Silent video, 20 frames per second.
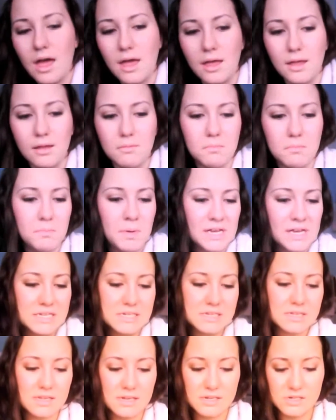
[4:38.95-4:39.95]
And
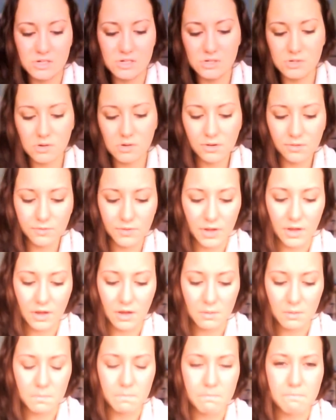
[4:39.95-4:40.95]
basically it's just sort of
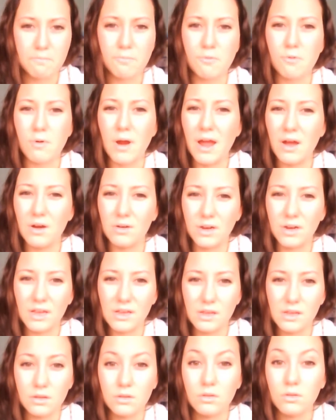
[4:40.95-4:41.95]
a
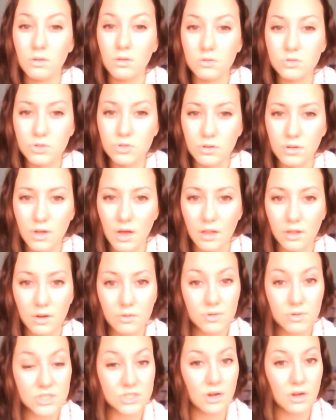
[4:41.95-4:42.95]
browny neutral
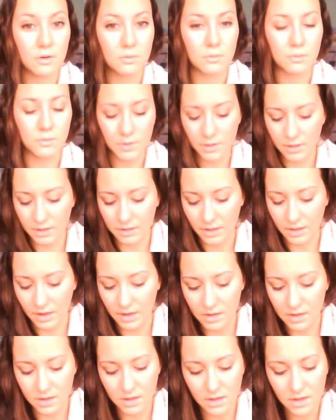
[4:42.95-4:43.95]
color, which I really
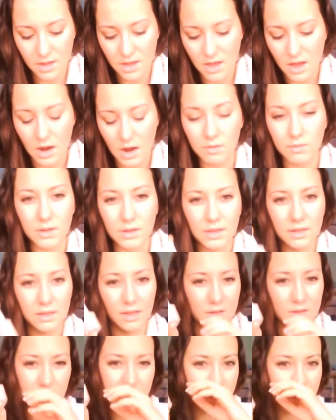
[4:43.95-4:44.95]
like. I really
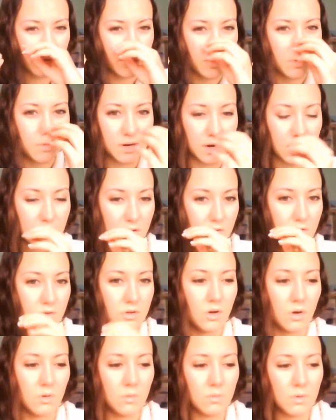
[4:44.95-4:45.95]
like this for when I
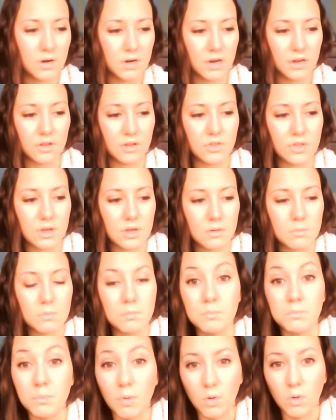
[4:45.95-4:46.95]
don't want
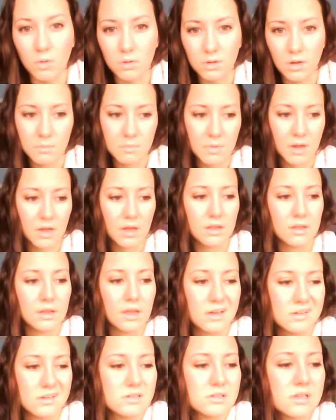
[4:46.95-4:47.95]
anything bold on my
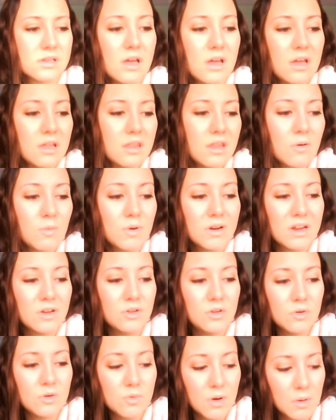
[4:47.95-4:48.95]
nails. Now when I
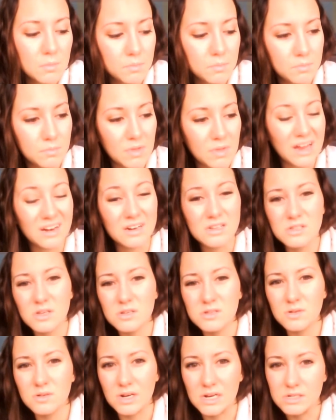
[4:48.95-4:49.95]
do want, and it's
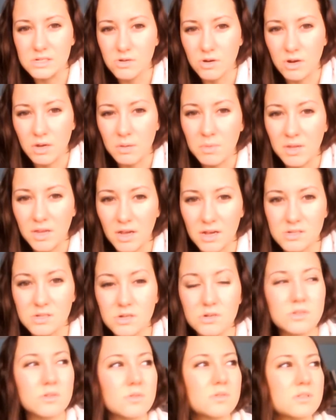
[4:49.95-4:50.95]
also a nice creamy
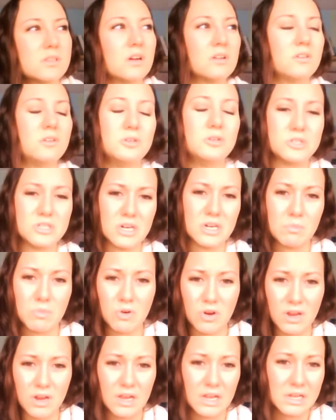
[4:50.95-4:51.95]
texture, so it's not too
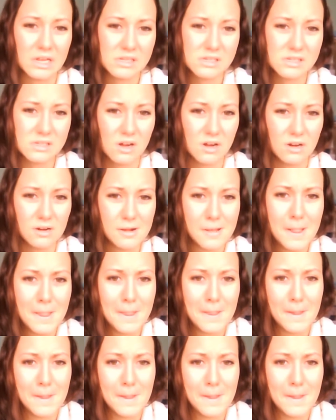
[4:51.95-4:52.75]
shimmery and it's not